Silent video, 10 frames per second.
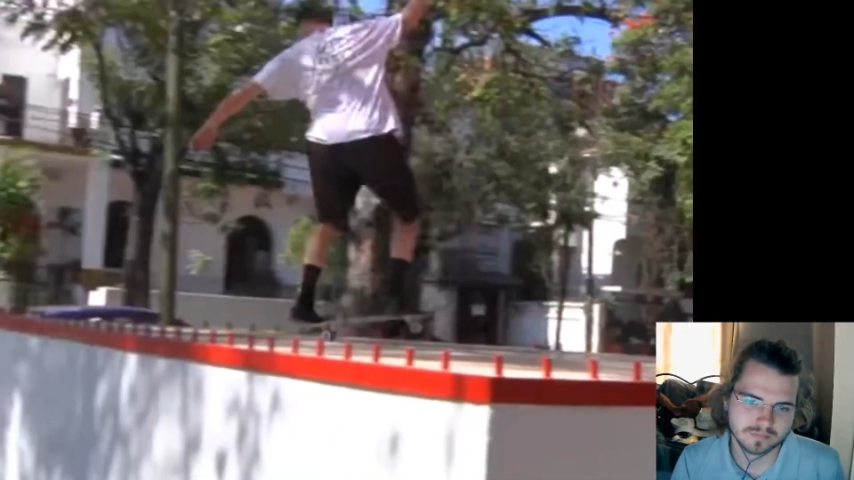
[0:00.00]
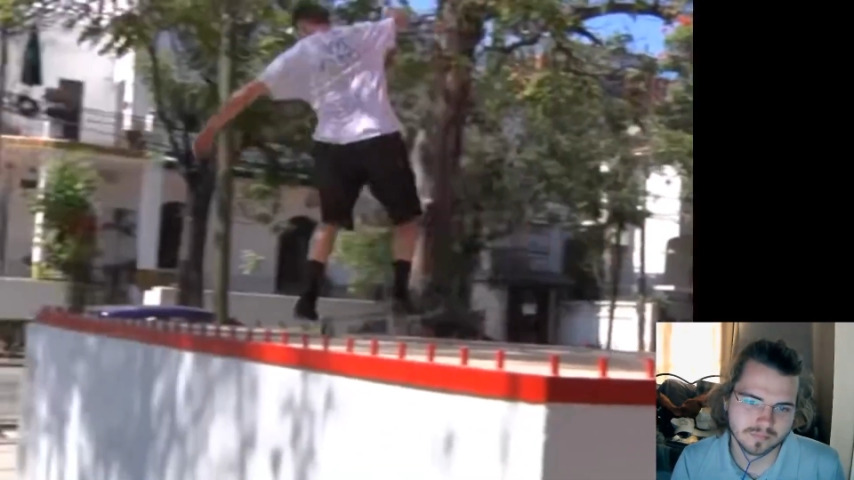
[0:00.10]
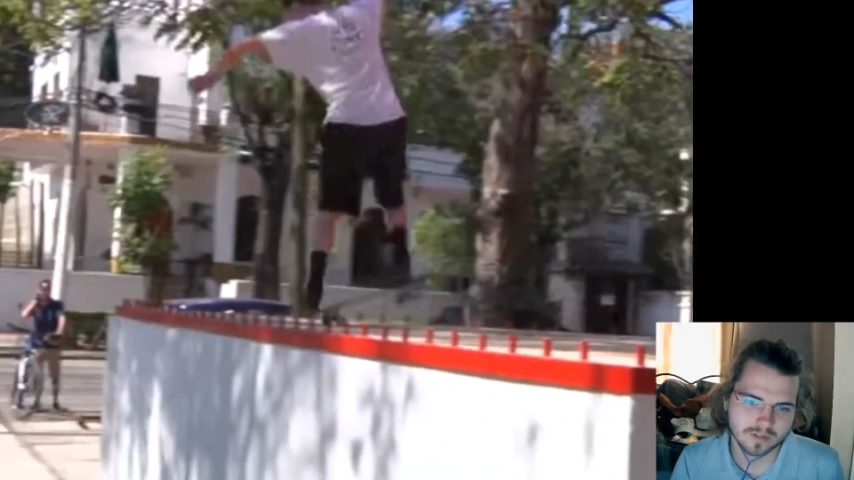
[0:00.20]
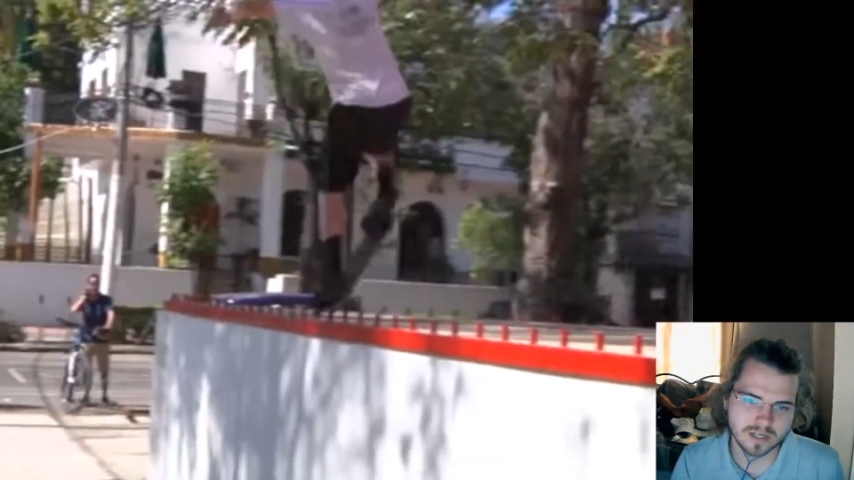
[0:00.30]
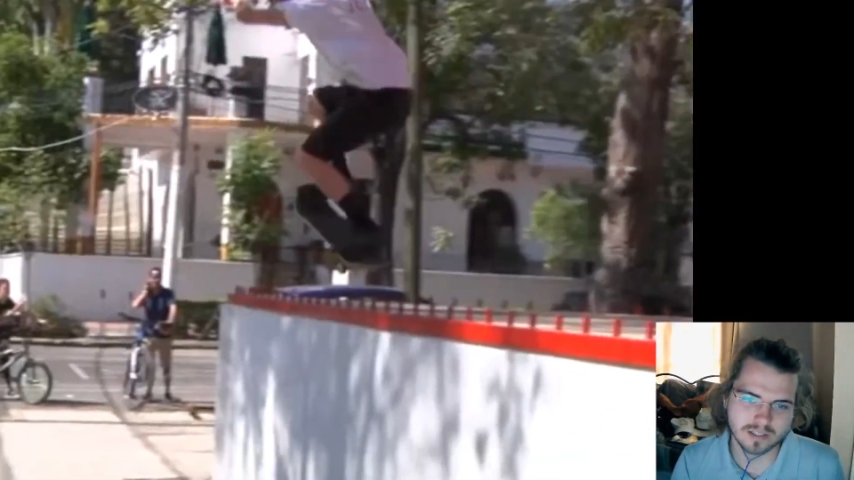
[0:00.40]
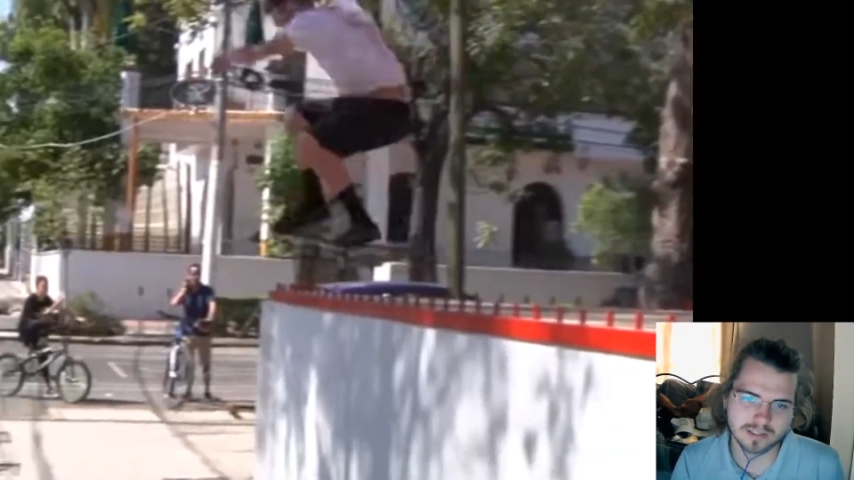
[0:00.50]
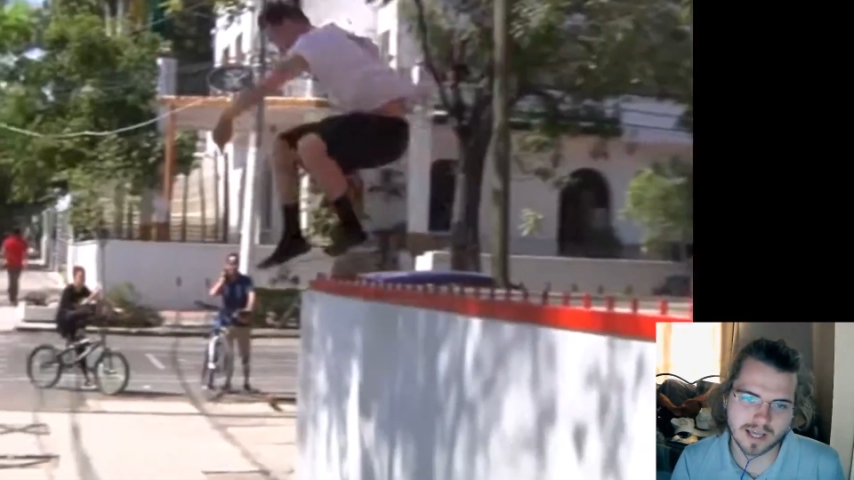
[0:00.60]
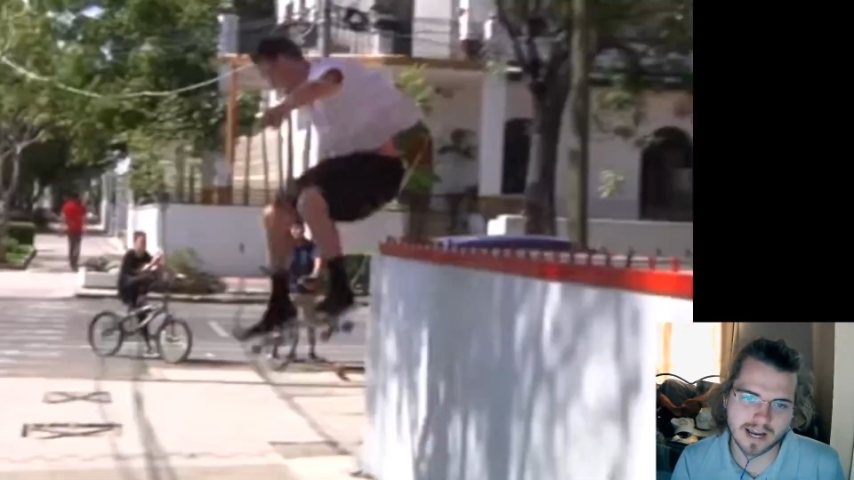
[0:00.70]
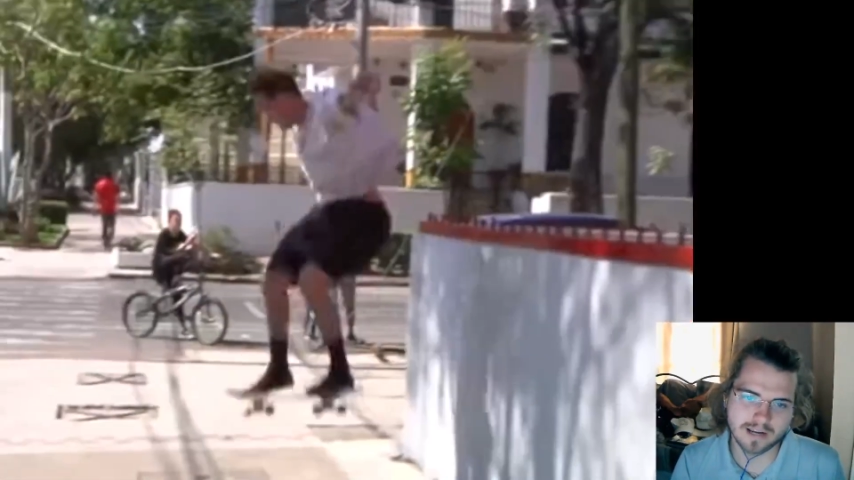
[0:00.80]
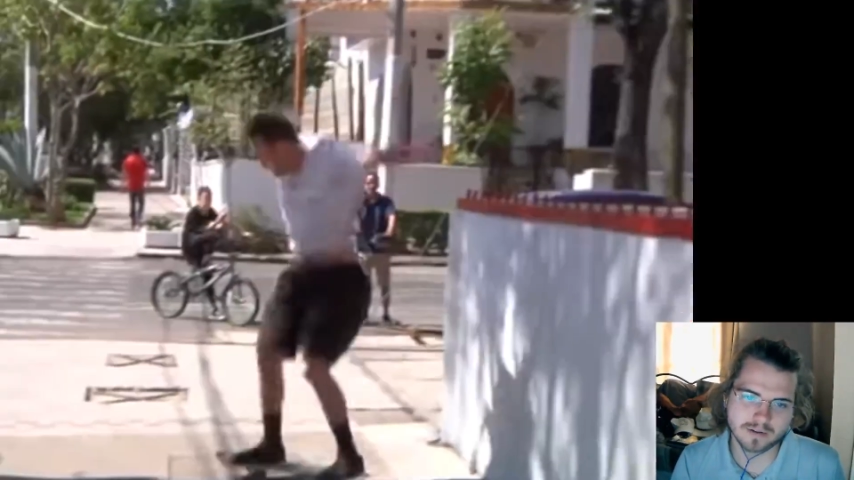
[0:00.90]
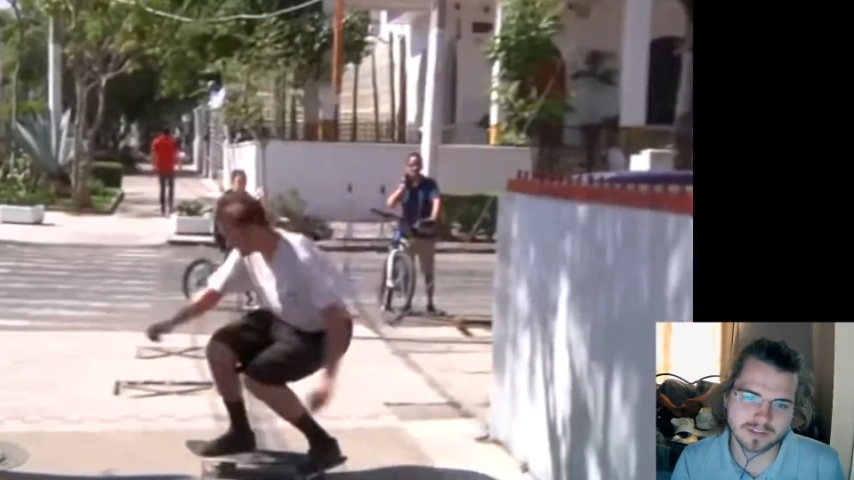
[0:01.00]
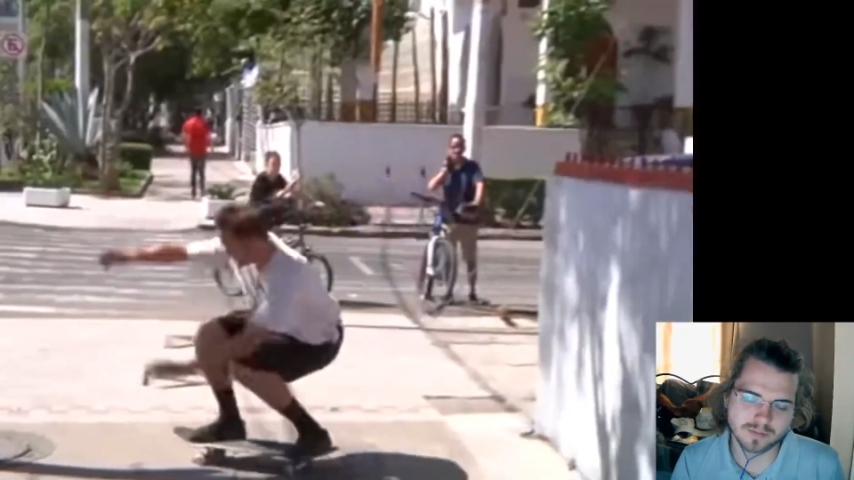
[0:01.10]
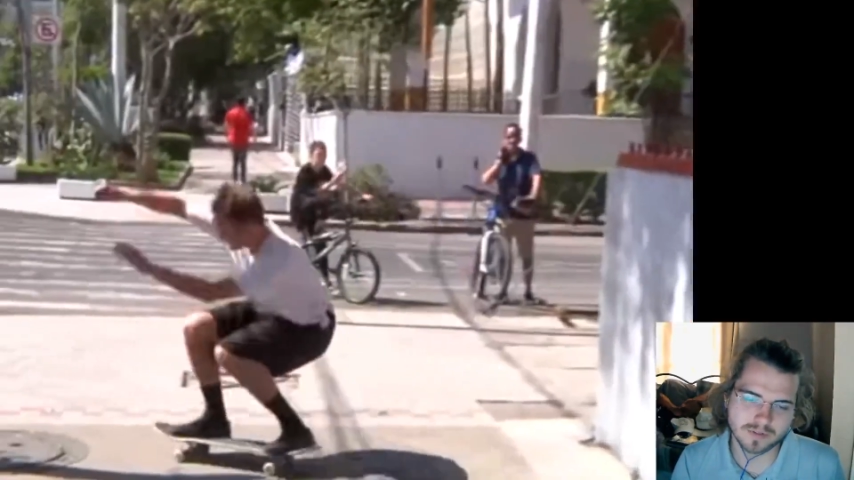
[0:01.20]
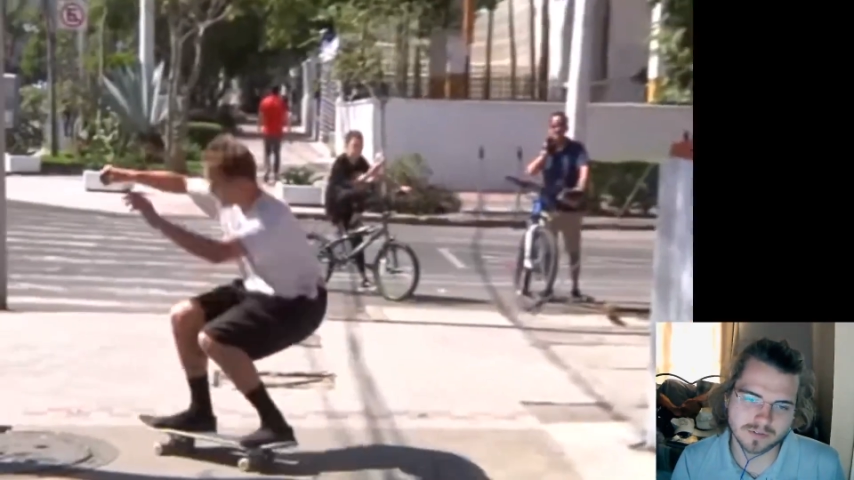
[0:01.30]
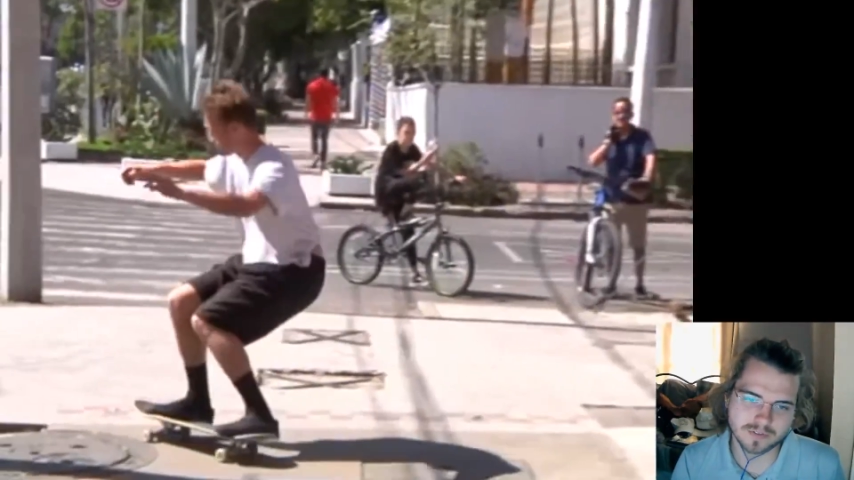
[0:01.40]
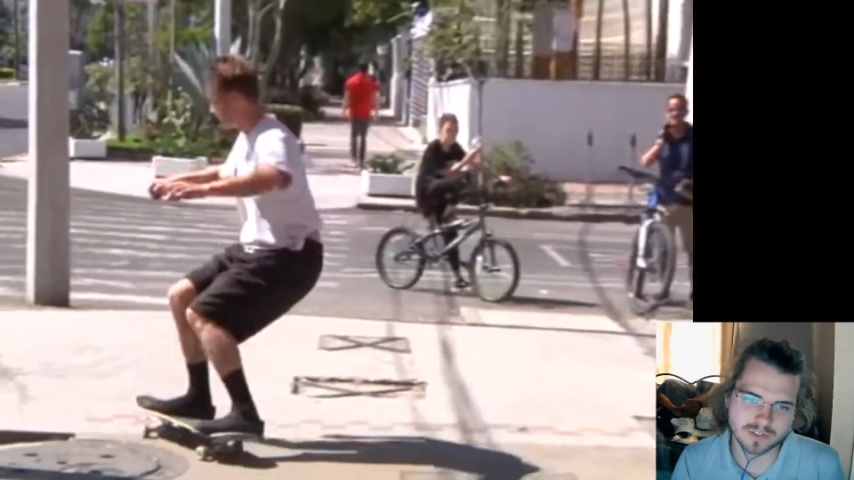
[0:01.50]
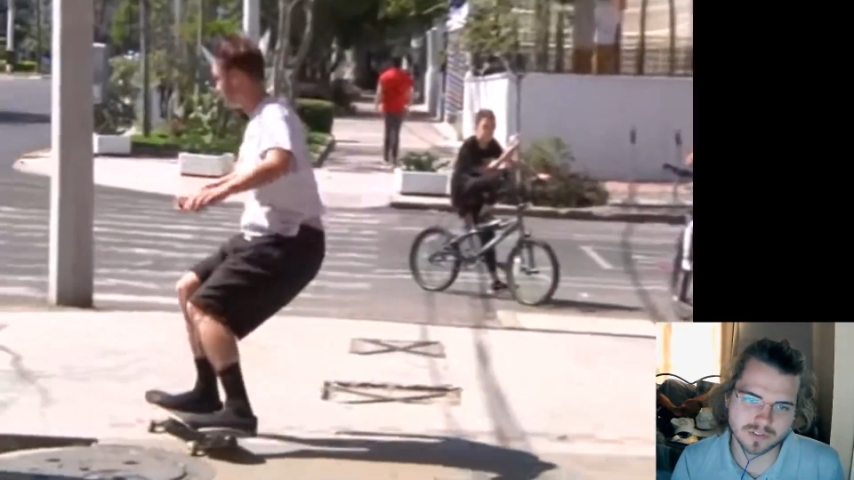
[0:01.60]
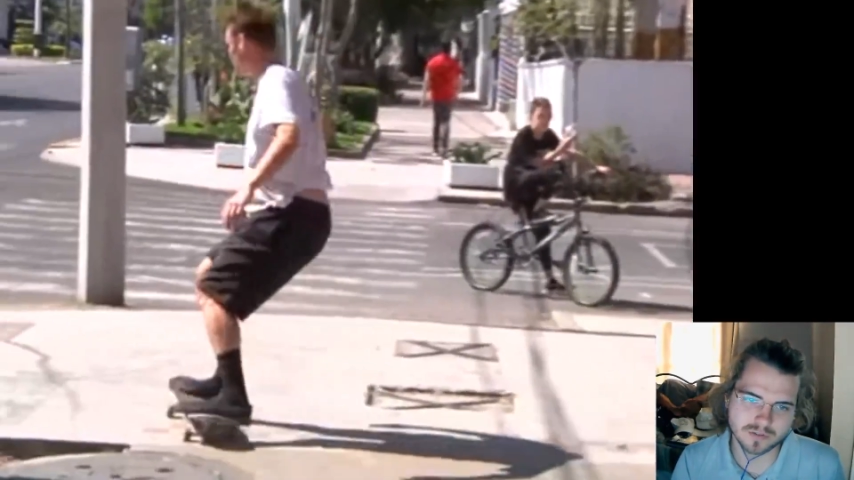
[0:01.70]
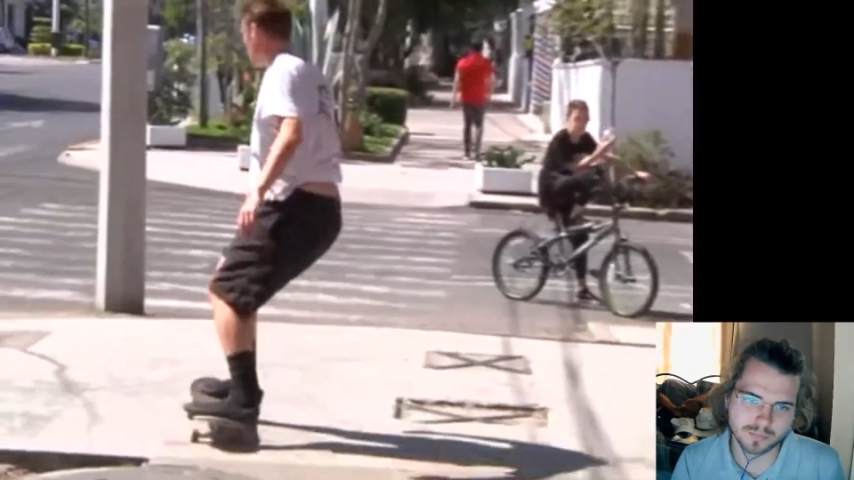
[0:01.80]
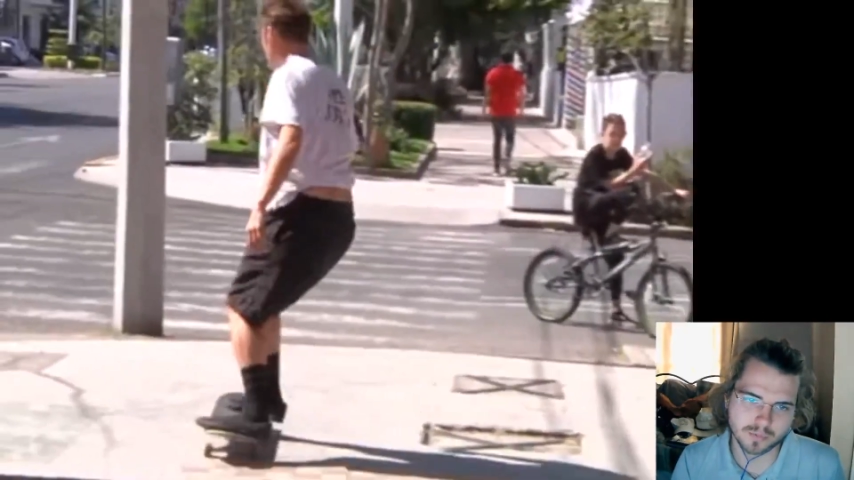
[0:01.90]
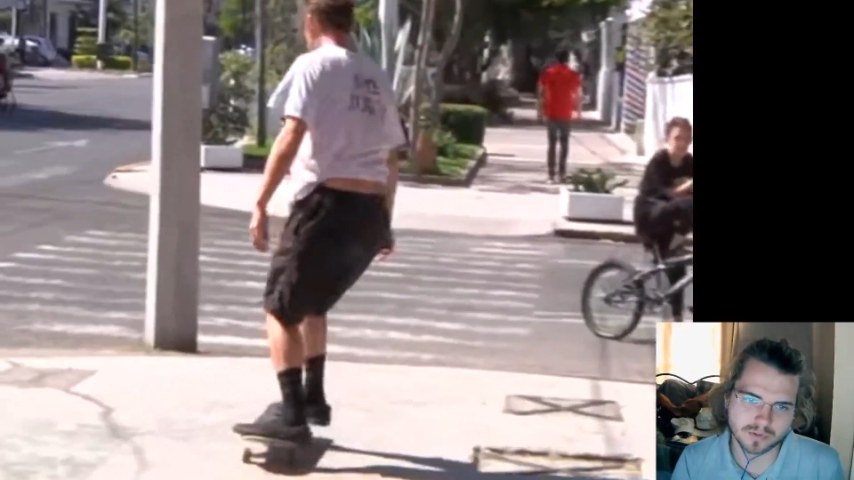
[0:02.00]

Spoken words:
Need a line or something if it's just a board